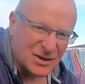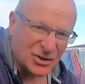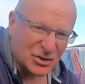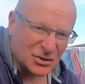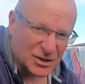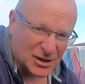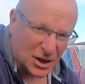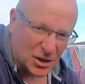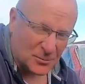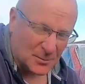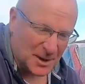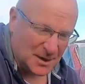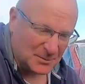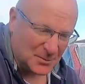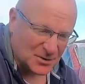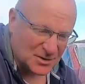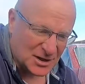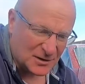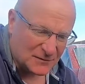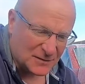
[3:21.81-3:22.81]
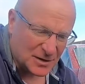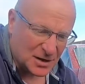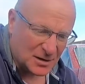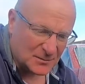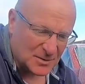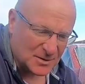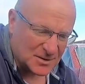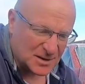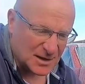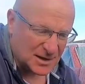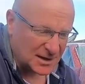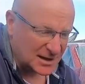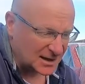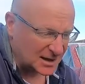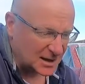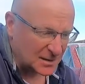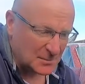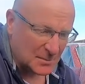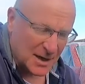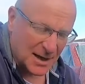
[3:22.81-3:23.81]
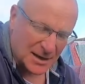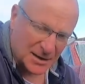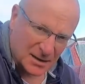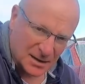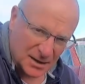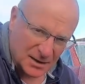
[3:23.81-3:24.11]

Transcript: I usually go and make myself a cup of tea, then come back